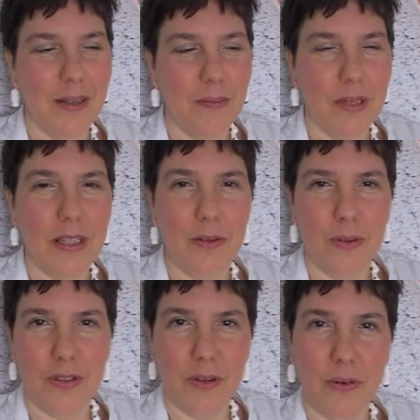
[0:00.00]
But it
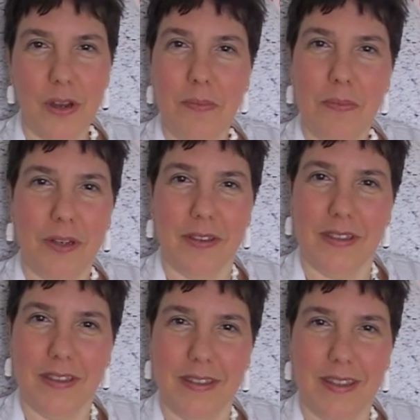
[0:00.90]
was a great
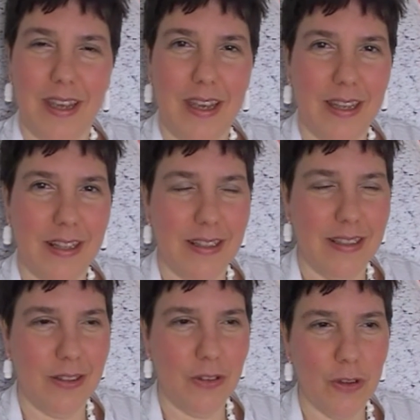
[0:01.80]
present, and
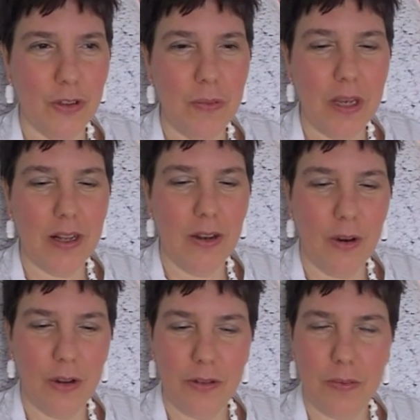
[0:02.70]
it taught me a
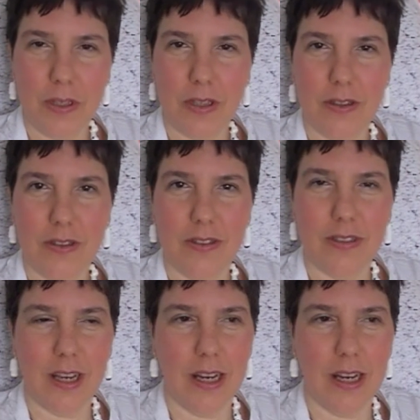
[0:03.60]
lot, because